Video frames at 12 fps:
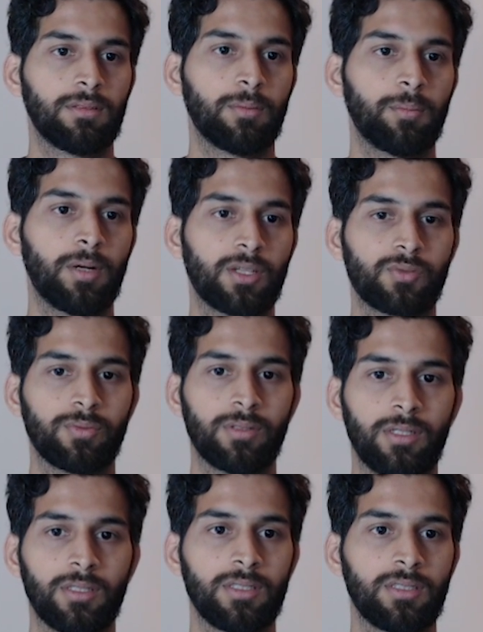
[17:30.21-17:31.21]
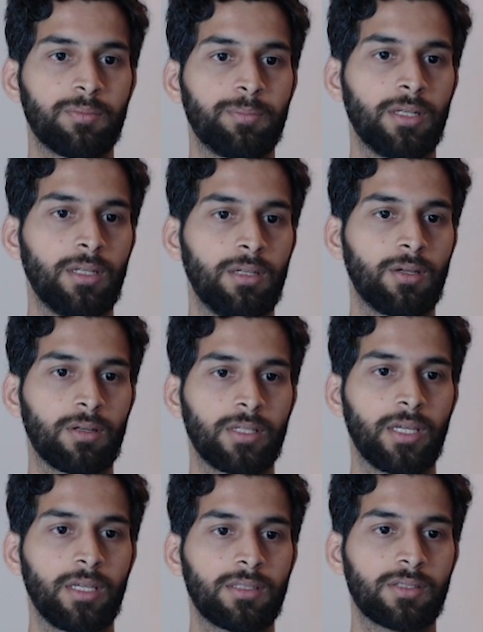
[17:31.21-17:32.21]
password is bill dot
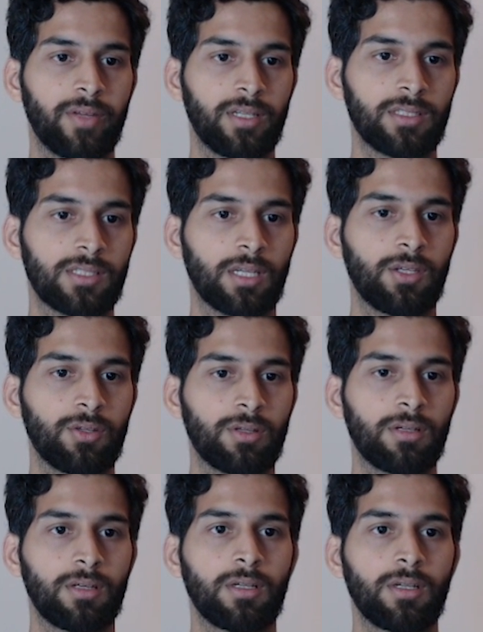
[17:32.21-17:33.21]
gates, very secure.